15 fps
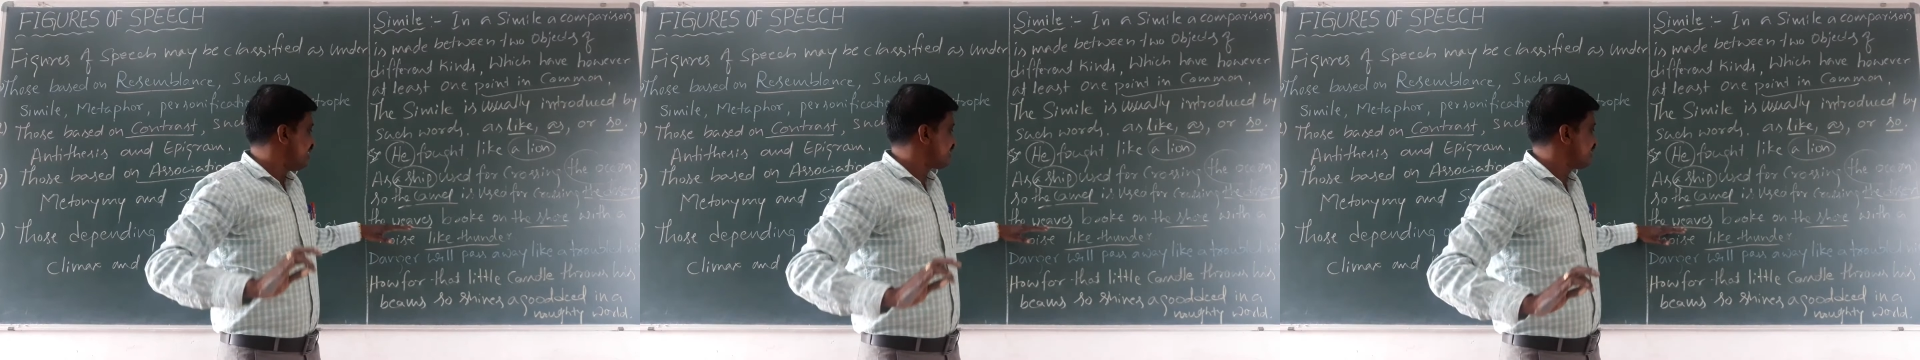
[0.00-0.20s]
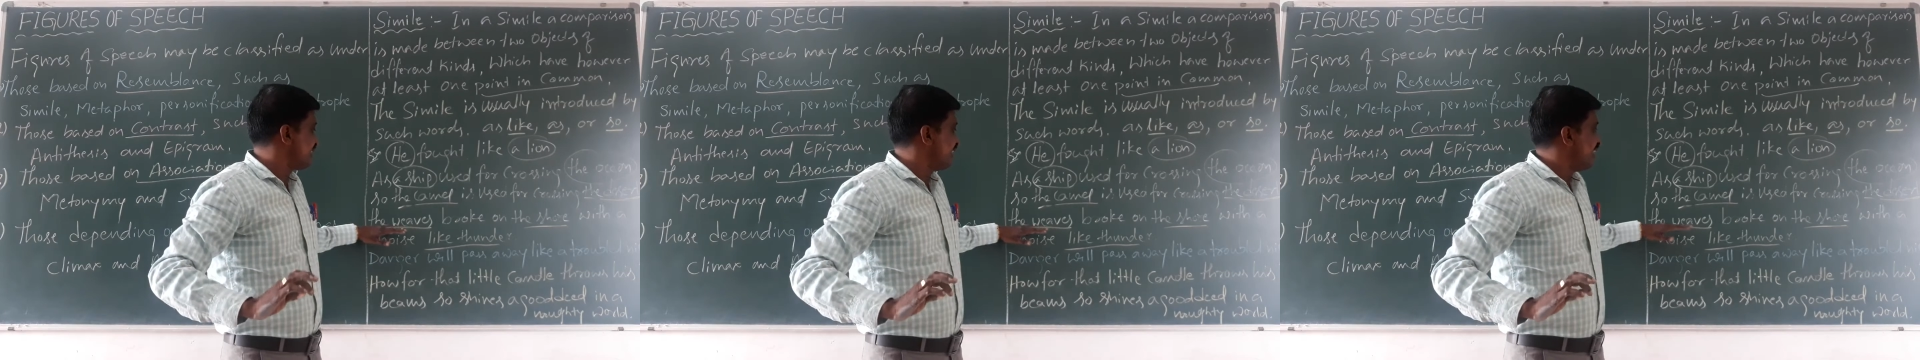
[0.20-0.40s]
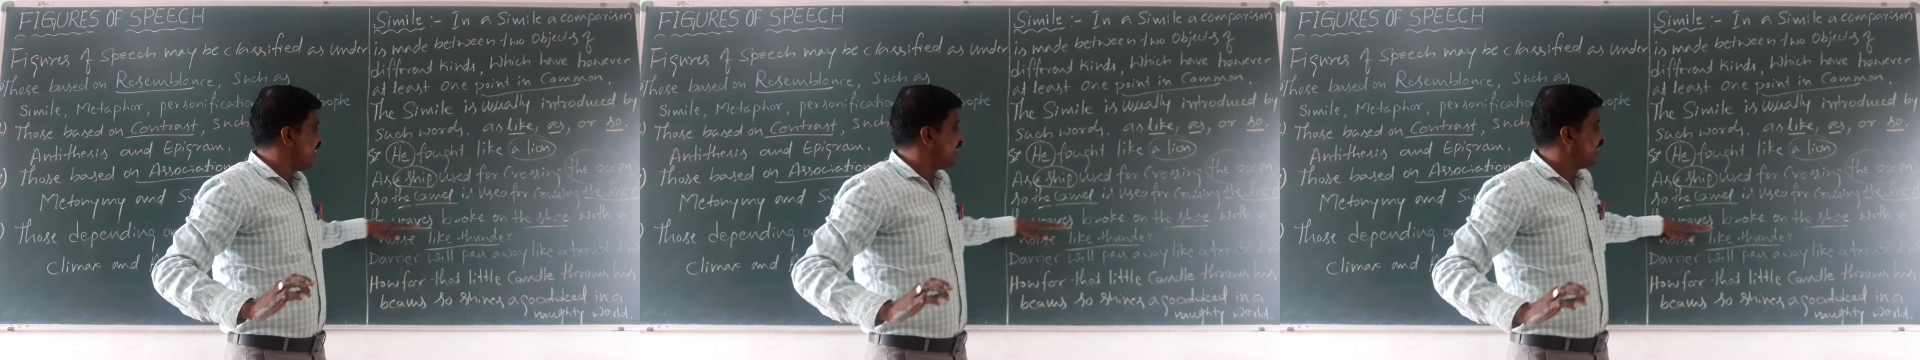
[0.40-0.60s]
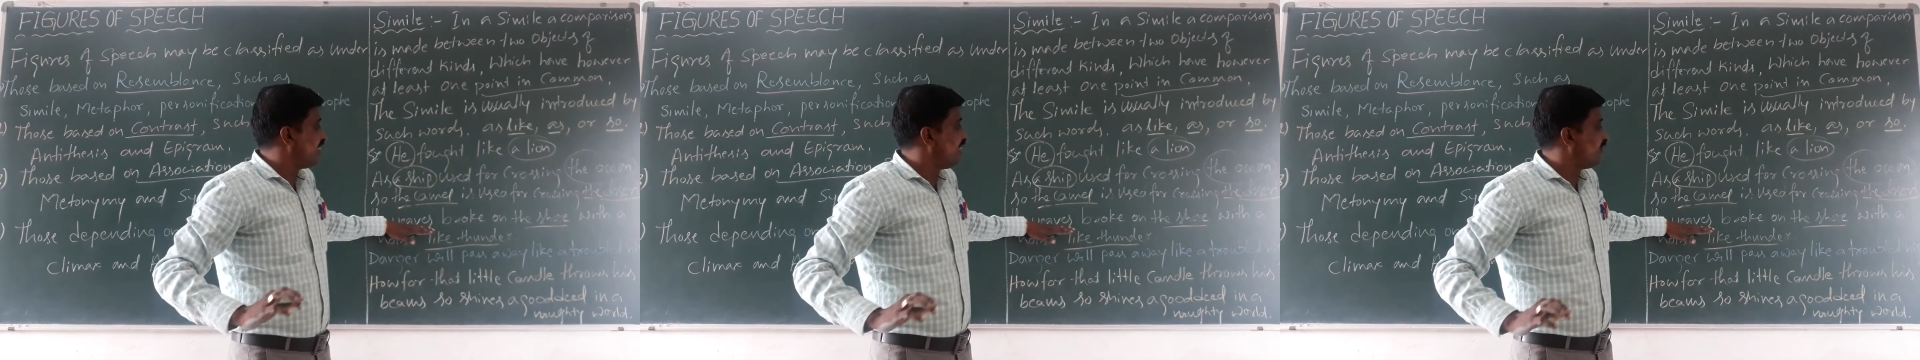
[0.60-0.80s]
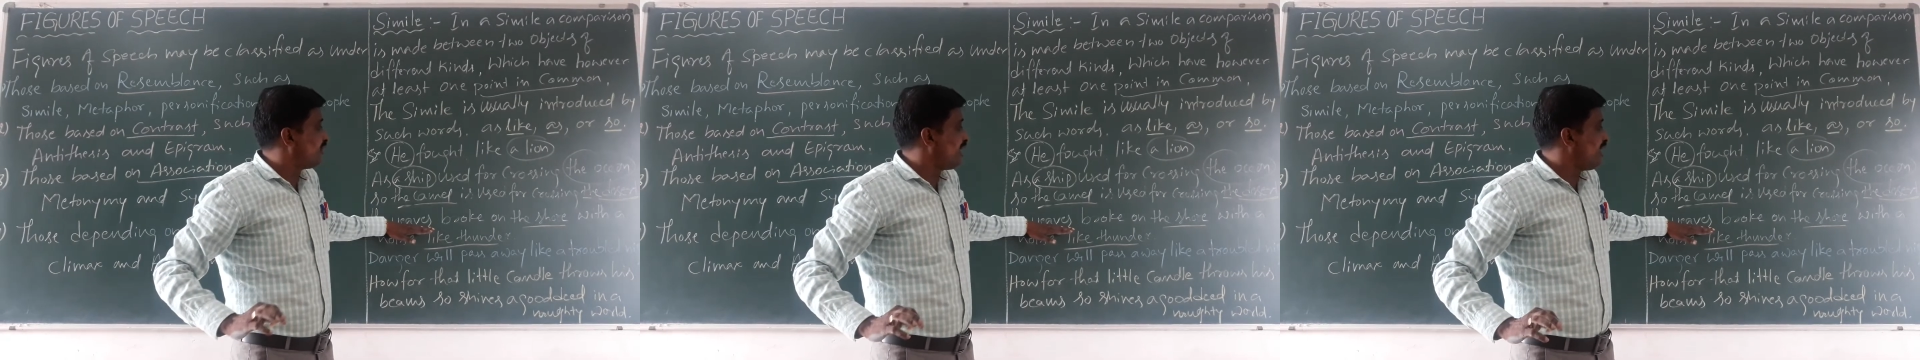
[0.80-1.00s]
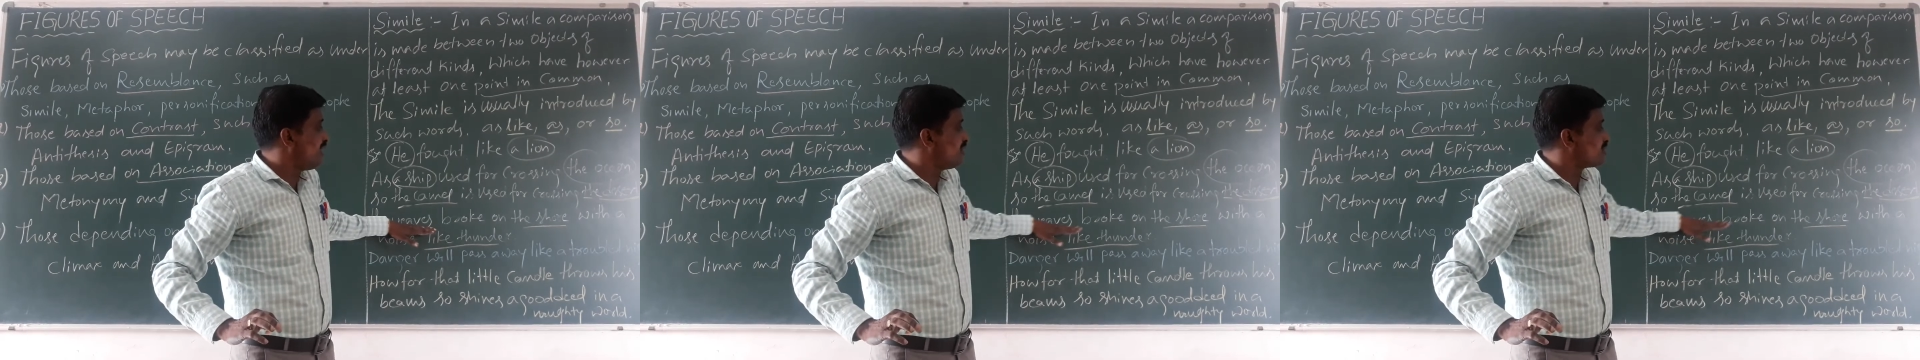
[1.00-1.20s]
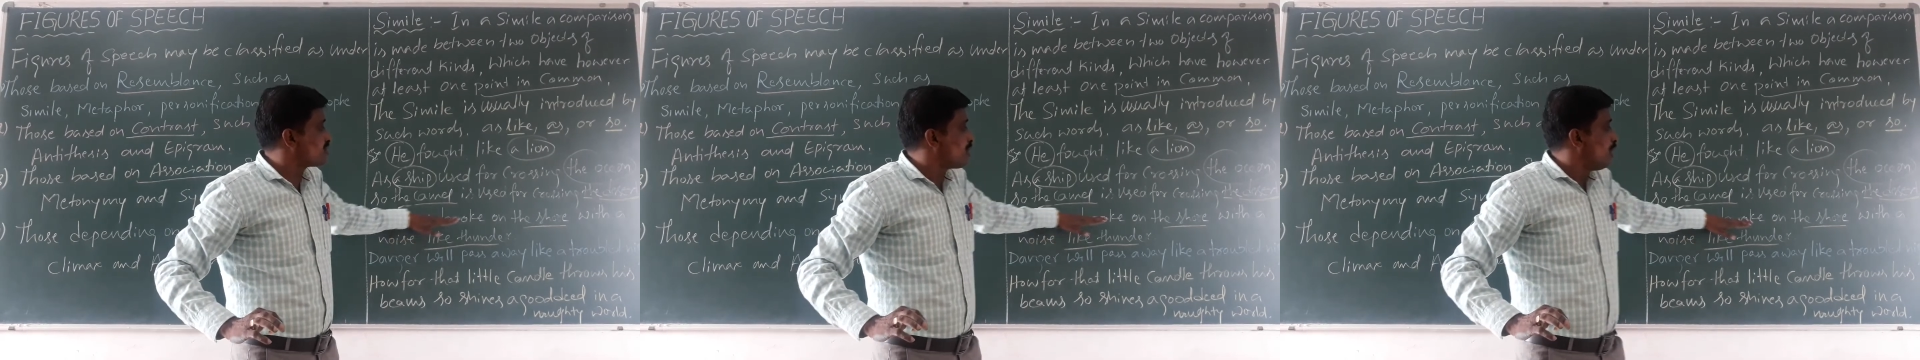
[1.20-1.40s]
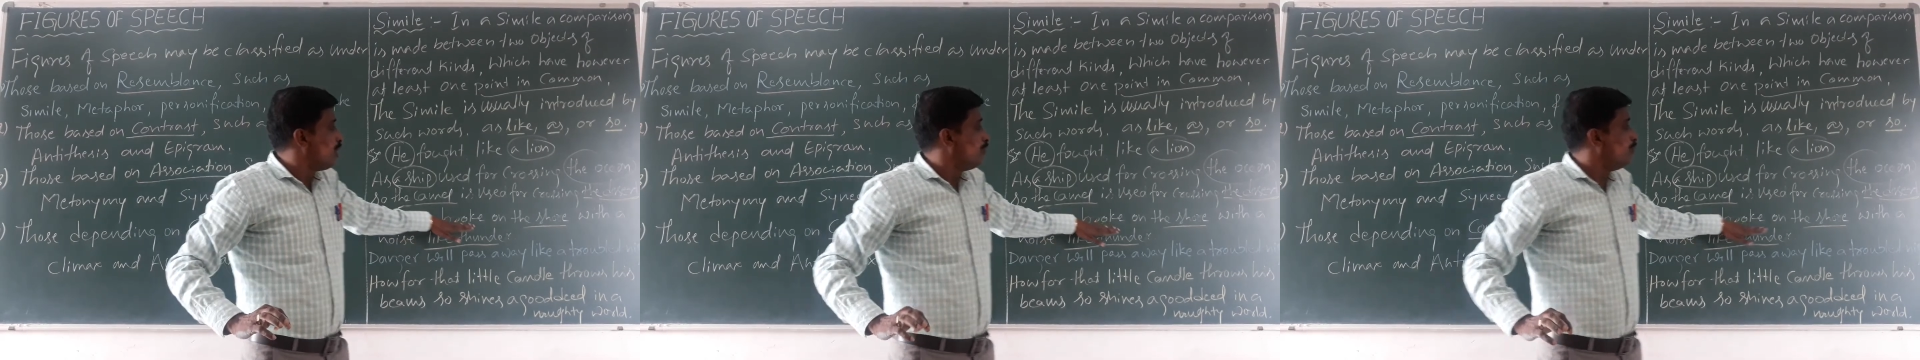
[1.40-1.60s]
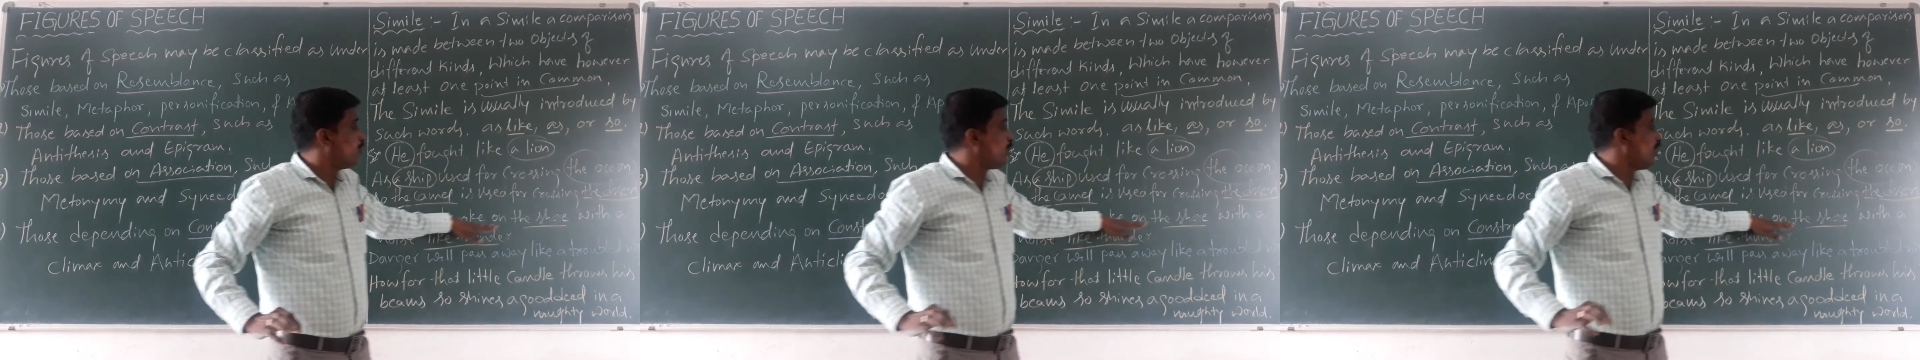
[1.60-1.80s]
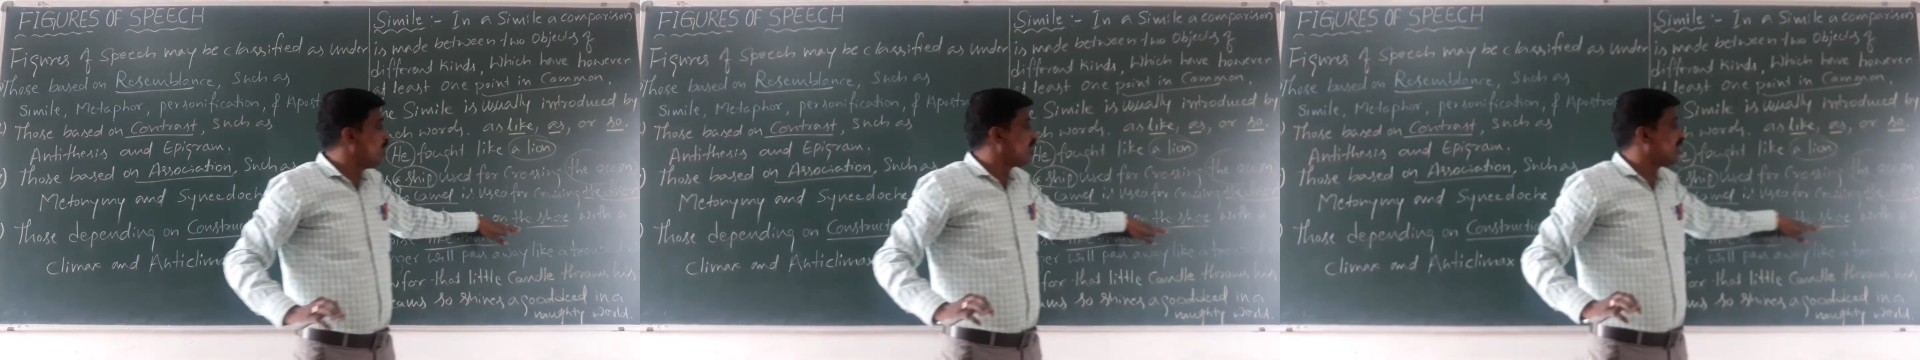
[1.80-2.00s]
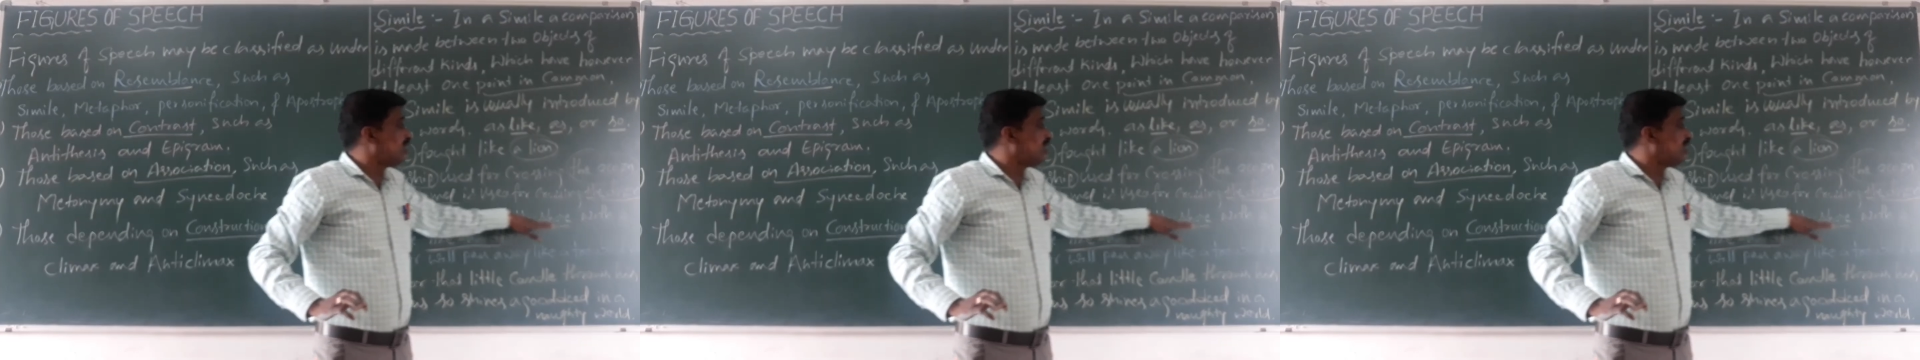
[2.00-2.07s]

See, the waves broke